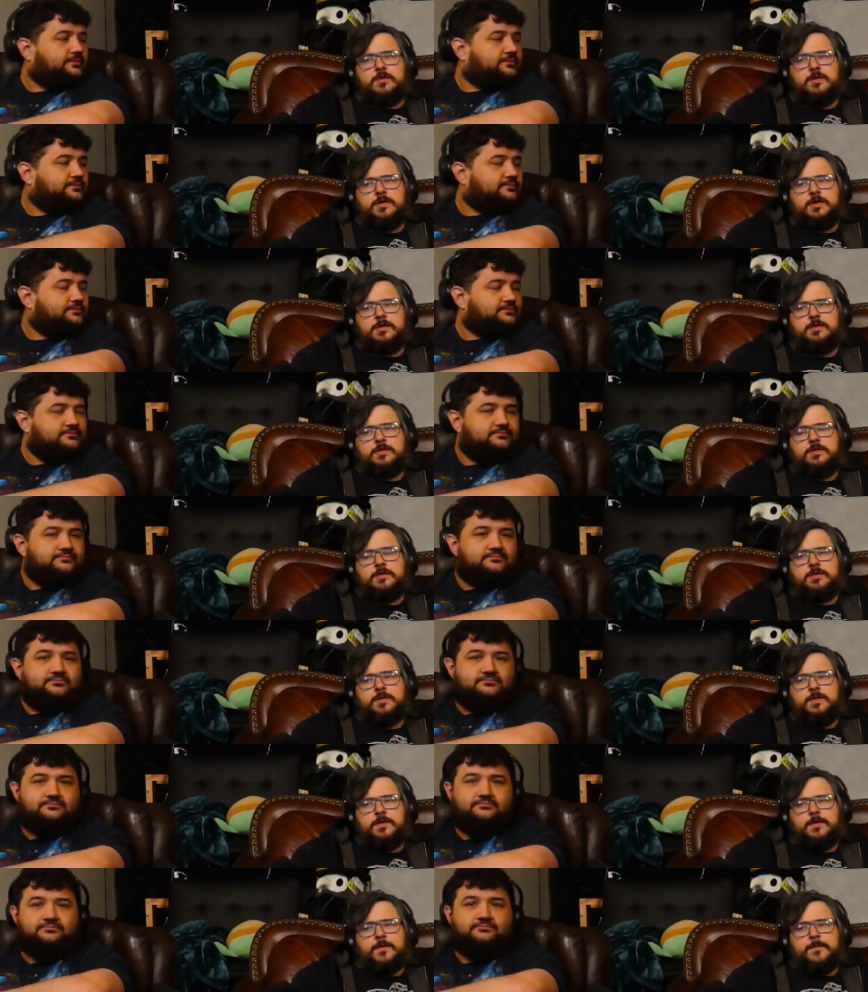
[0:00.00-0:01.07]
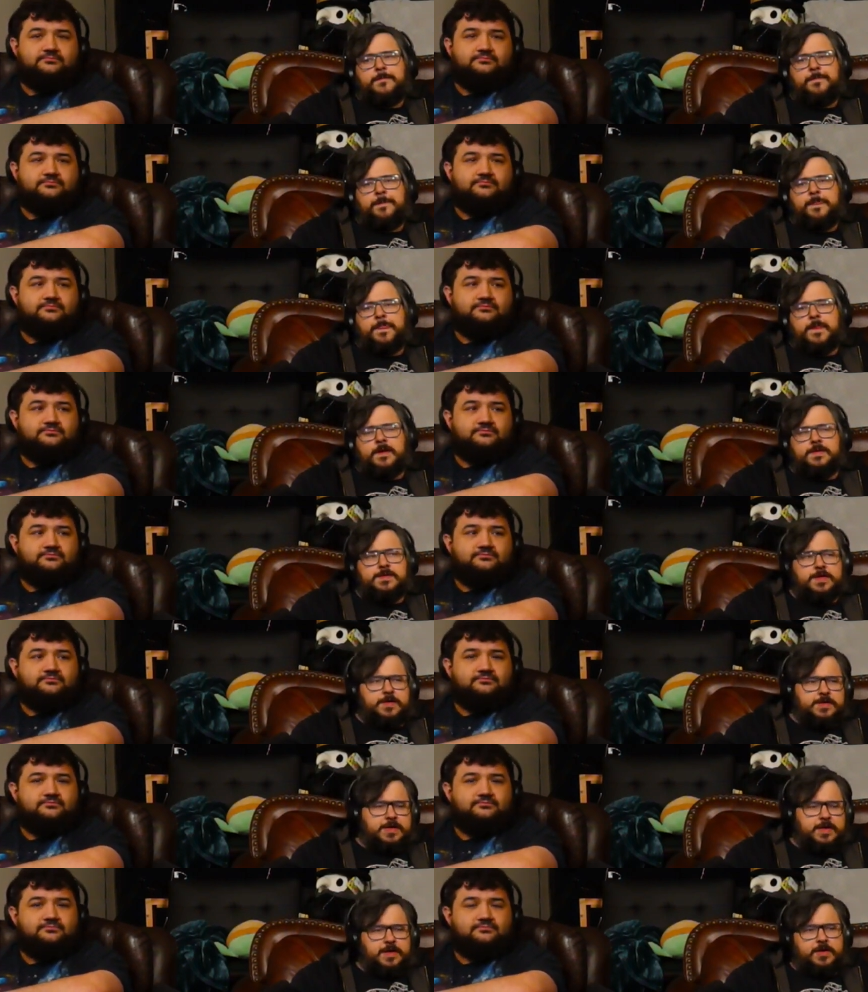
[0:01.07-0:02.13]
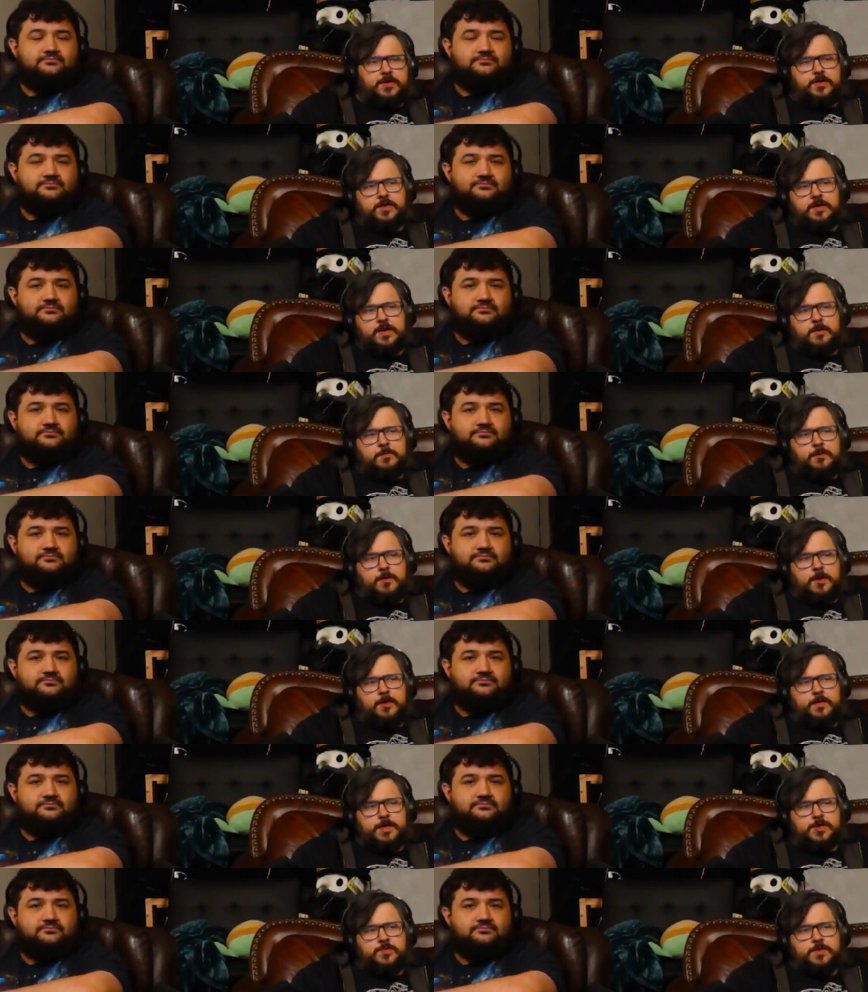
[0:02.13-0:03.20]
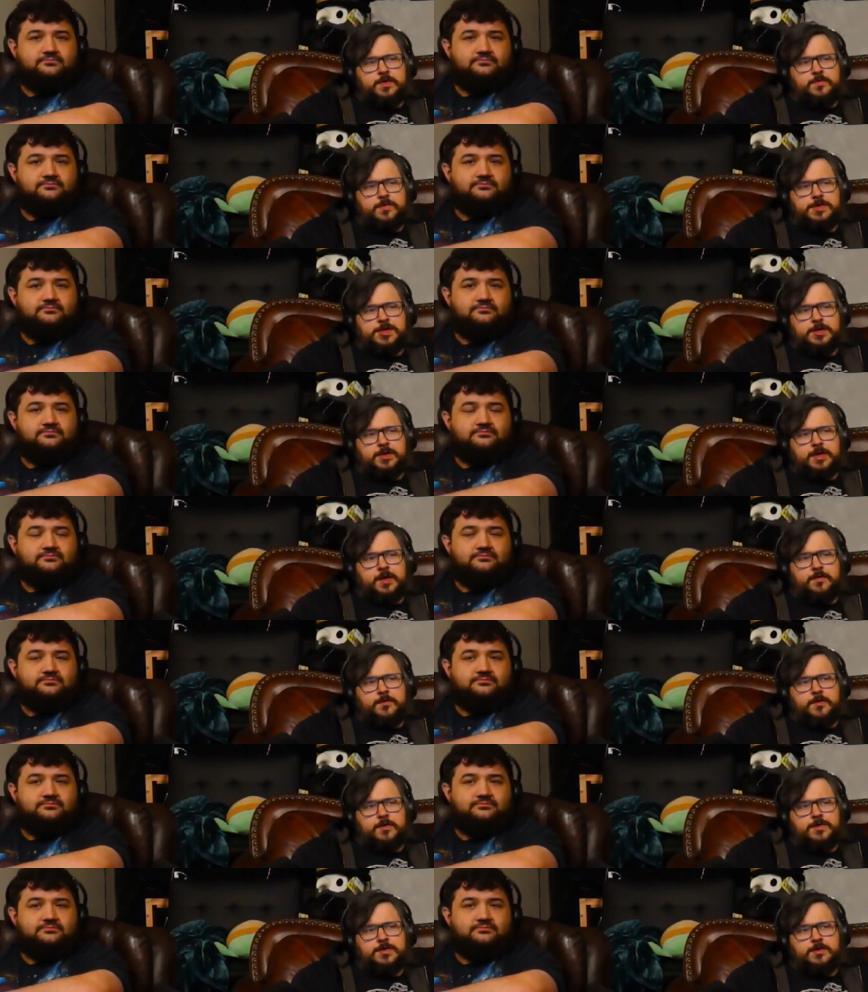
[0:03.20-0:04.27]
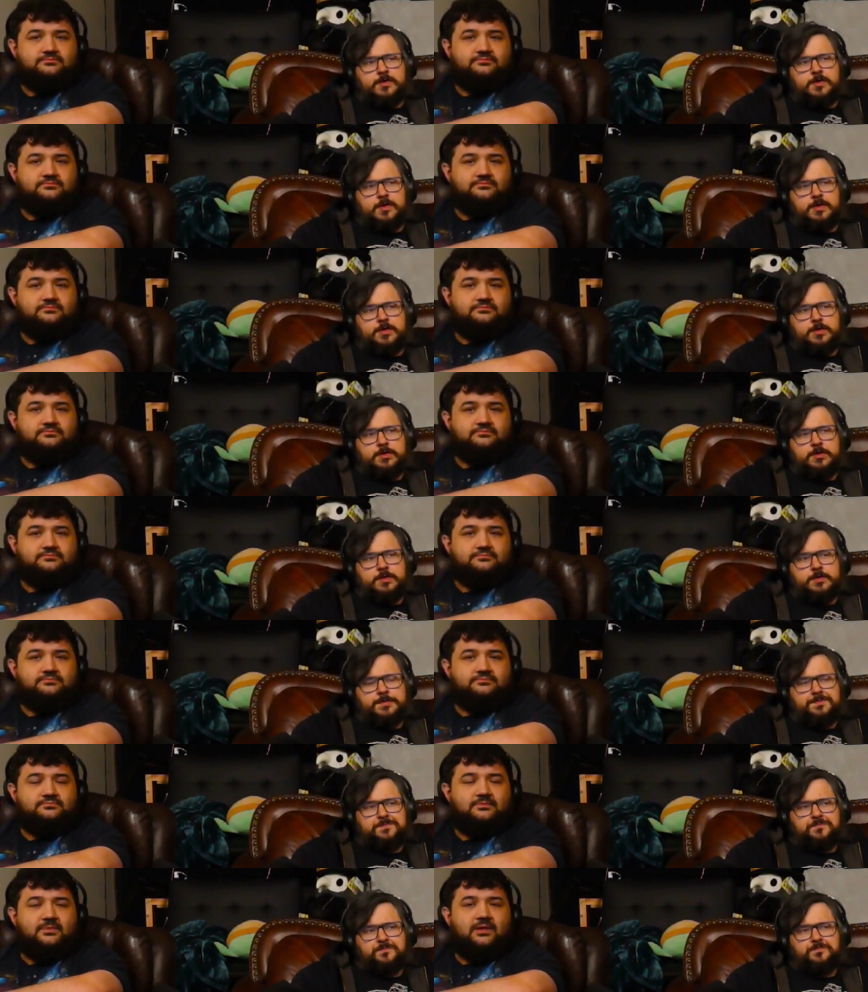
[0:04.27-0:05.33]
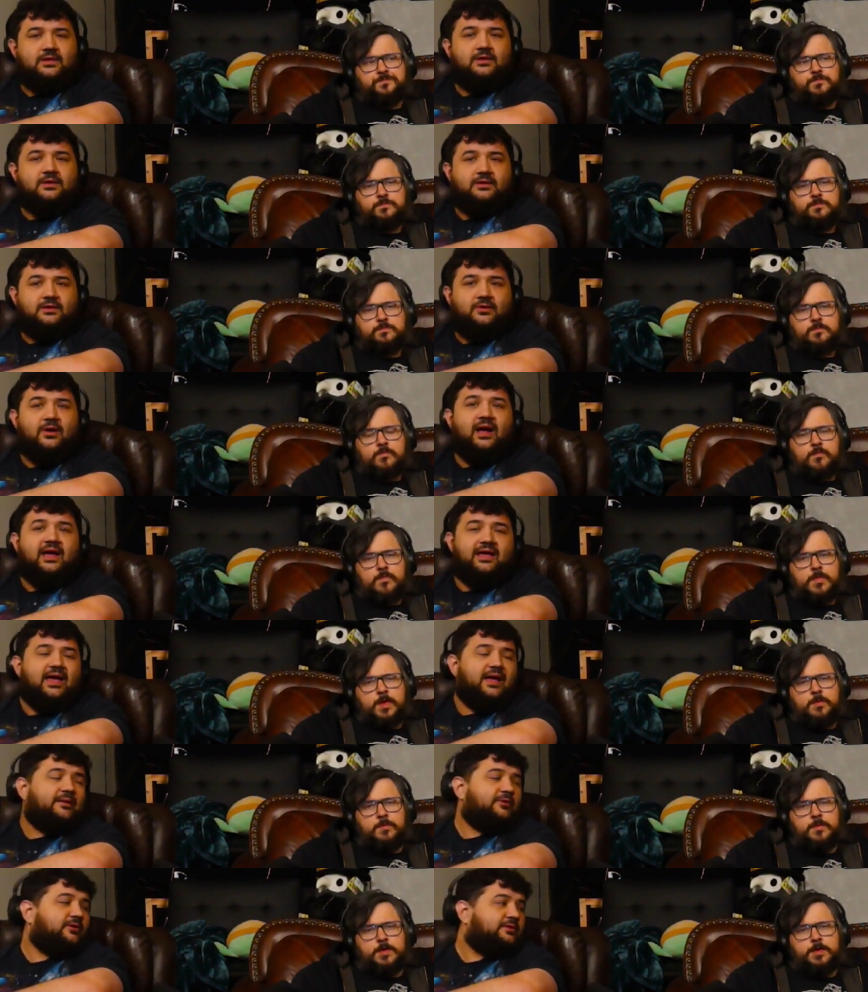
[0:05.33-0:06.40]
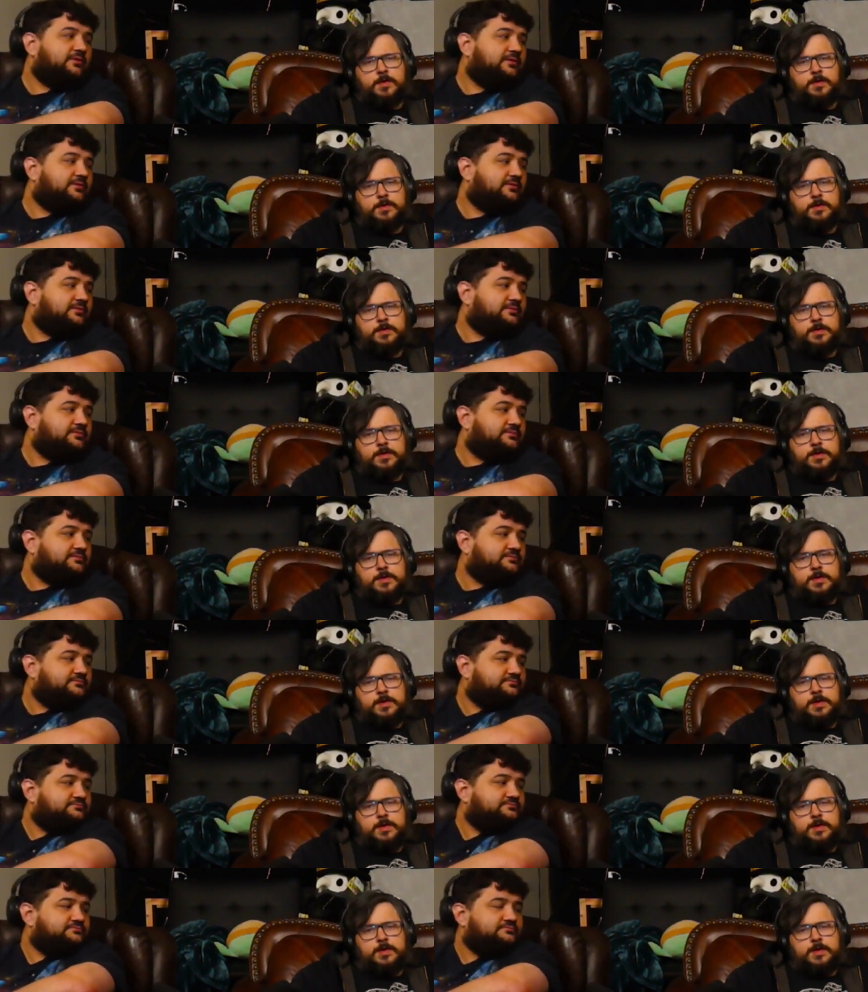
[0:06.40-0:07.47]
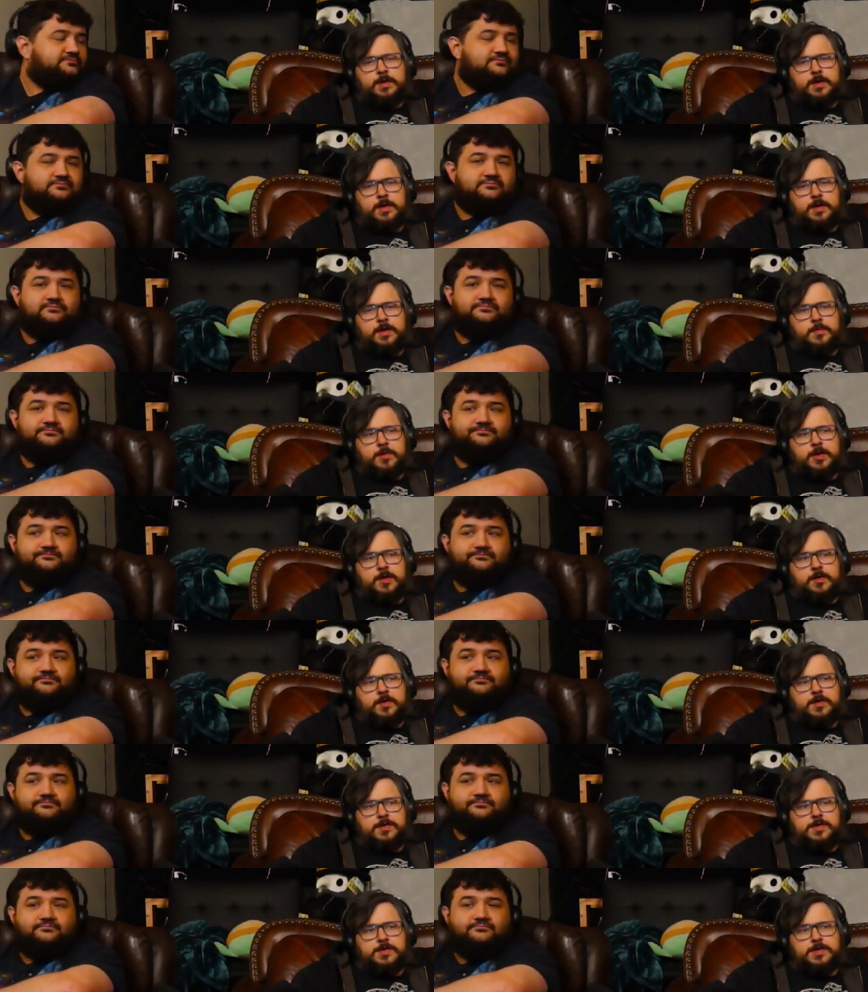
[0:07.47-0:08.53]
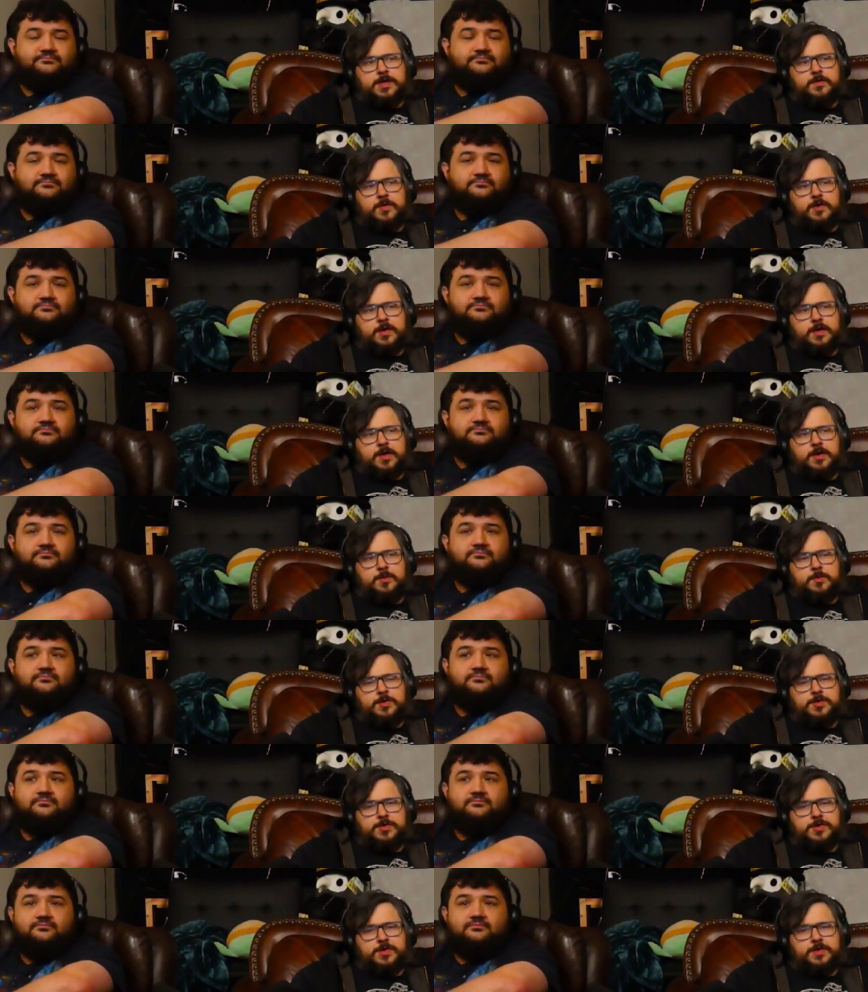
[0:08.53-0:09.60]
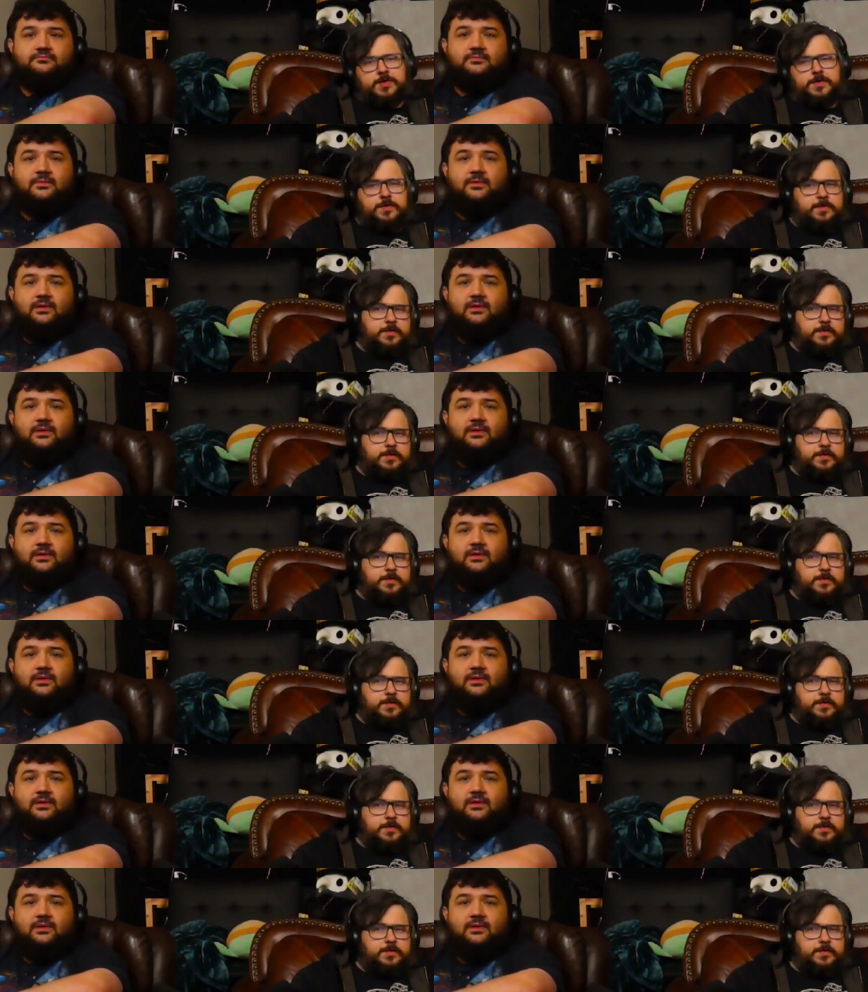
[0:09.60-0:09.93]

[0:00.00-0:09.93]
Speaker 1: arc. Mm-hmm. I was going to say they could always revisit that first arc.
Speaker 2: Craghammer.
Speaker 1: Yeah, they may not, since they've already kind of mentioned it.